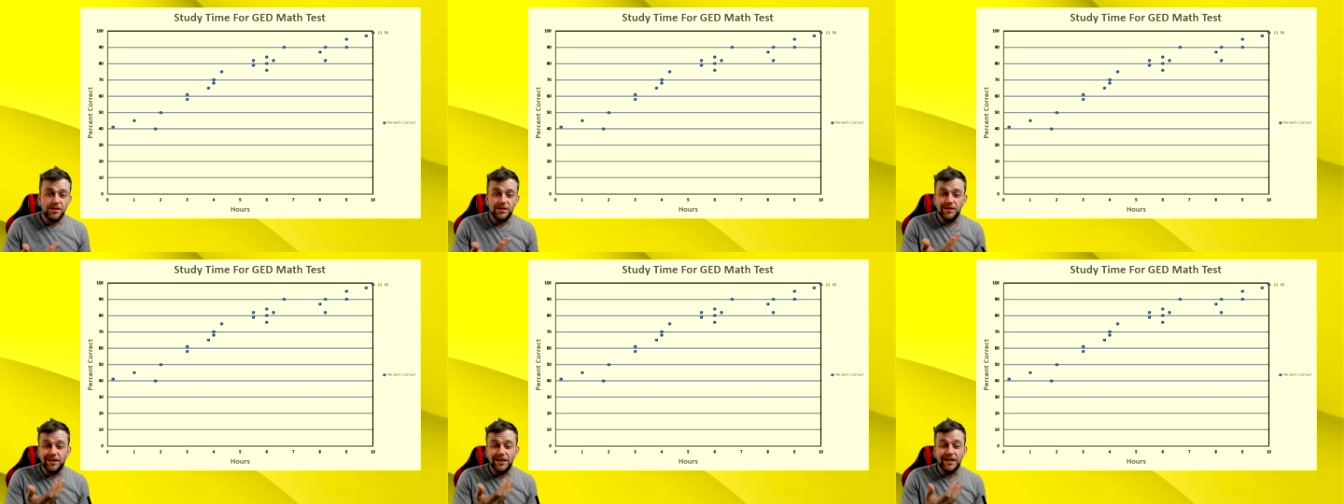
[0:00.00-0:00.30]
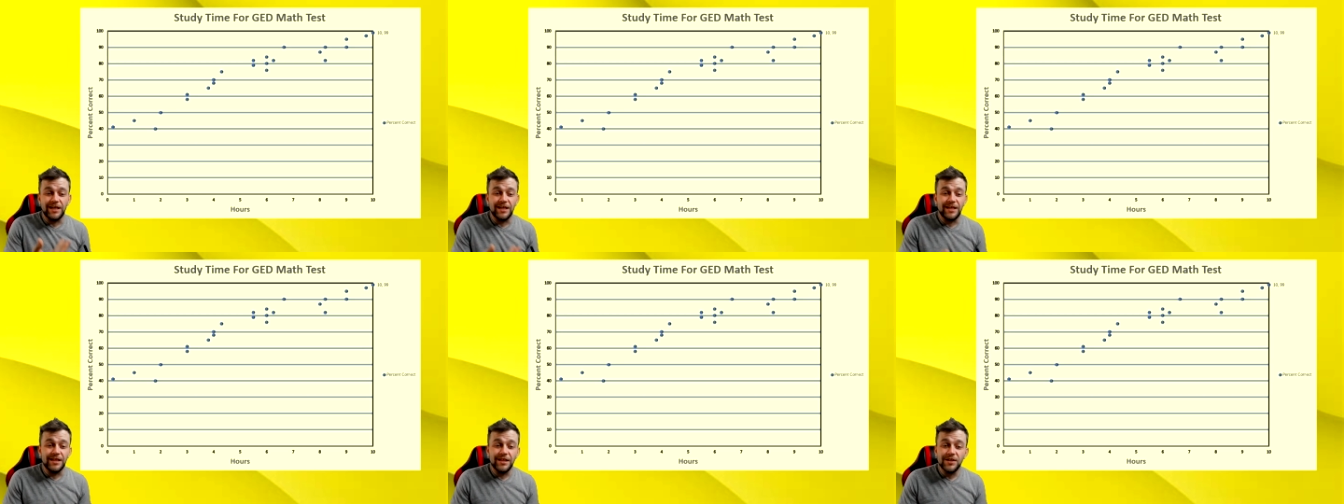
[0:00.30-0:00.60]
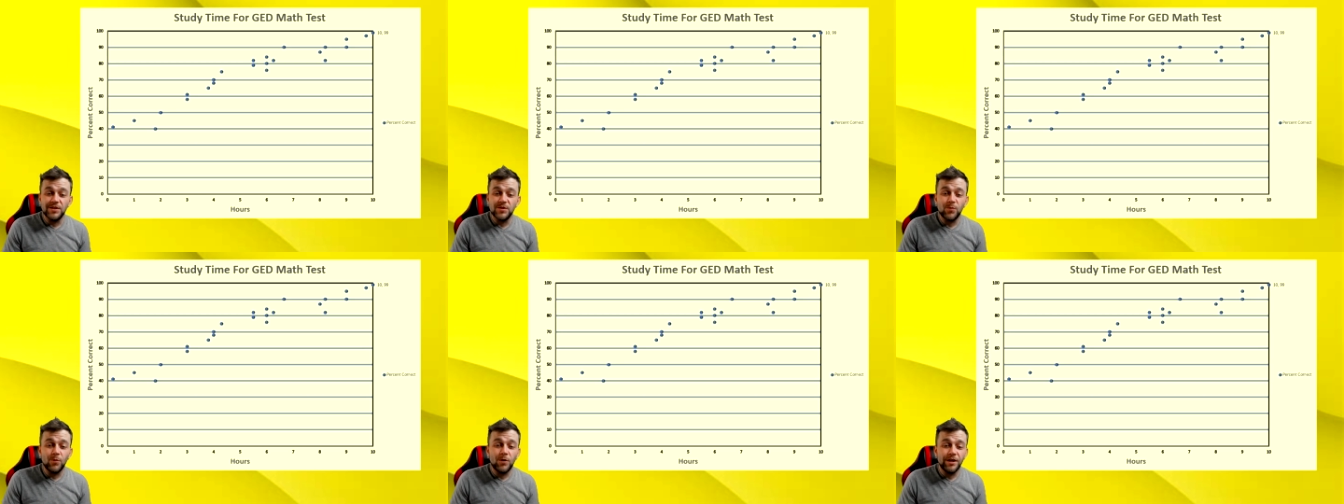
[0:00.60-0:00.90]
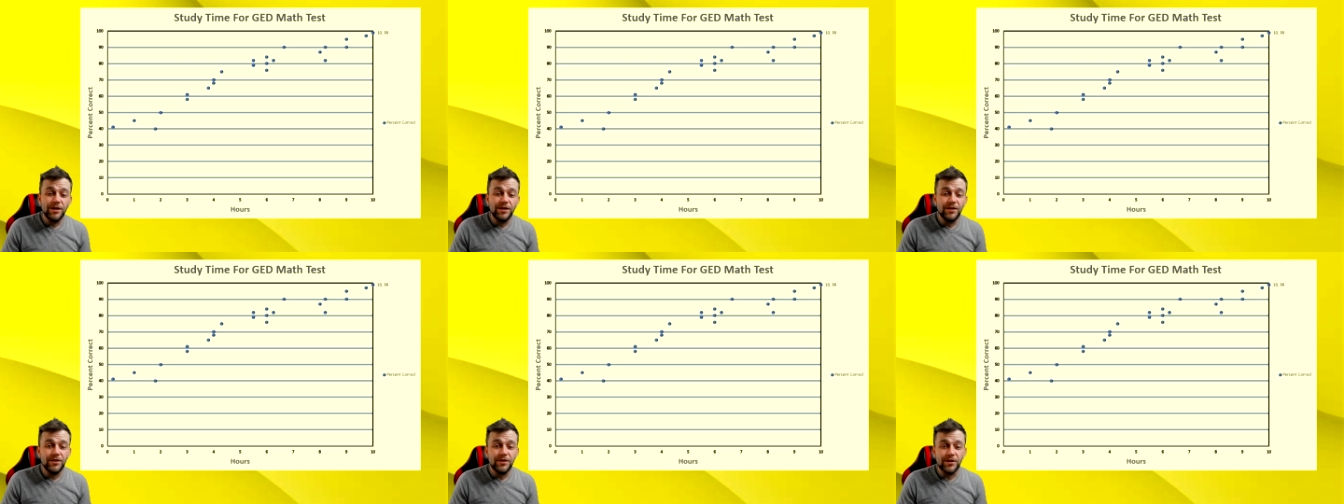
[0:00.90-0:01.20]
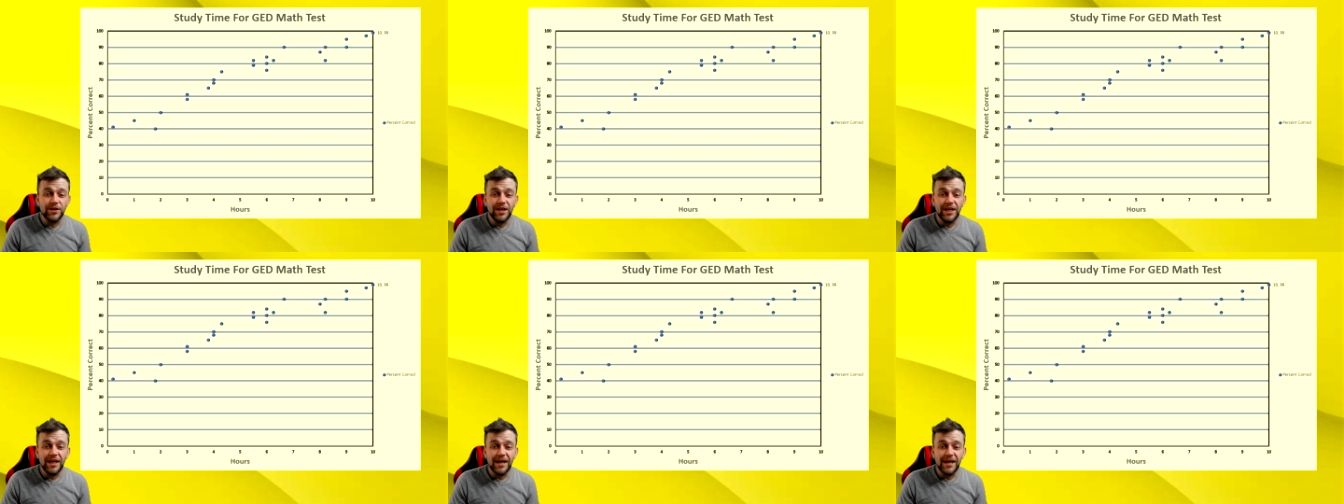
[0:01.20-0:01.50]
like in this one, they're
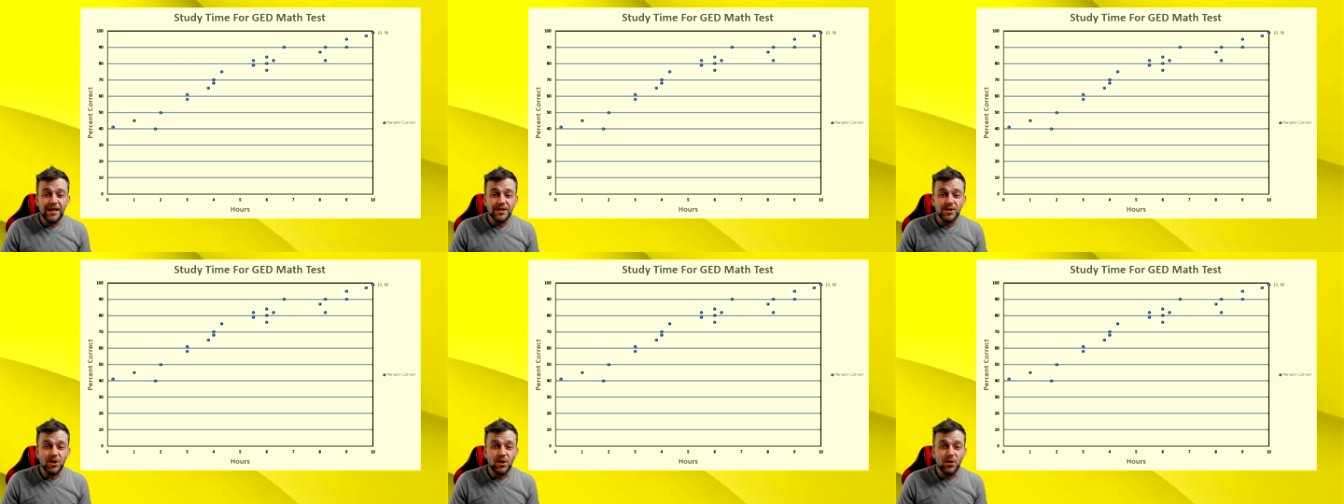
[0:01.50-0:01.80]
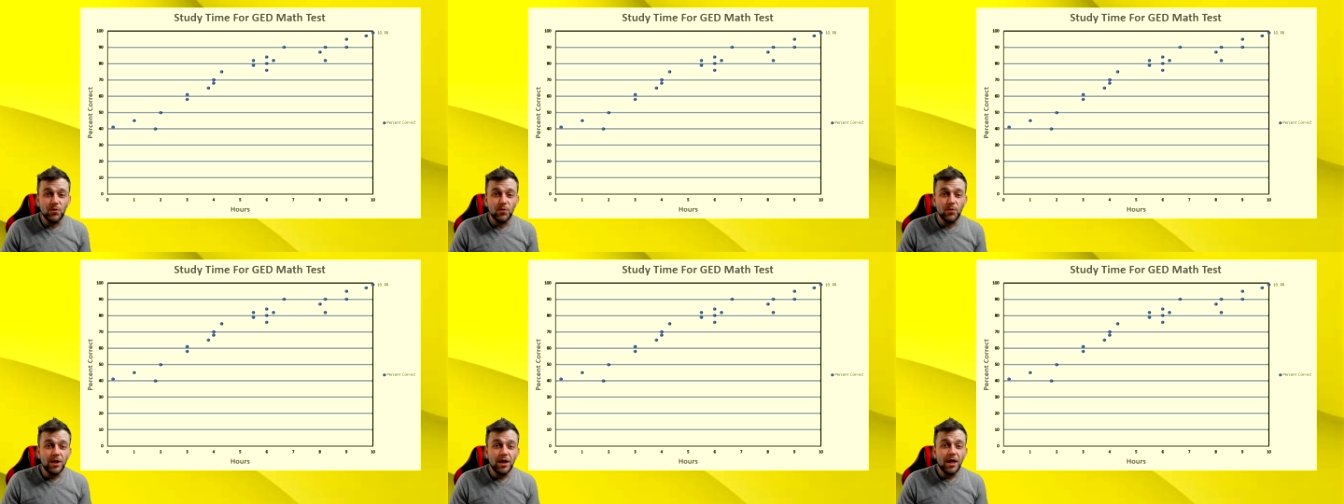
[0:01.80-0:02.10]
gonna ask you,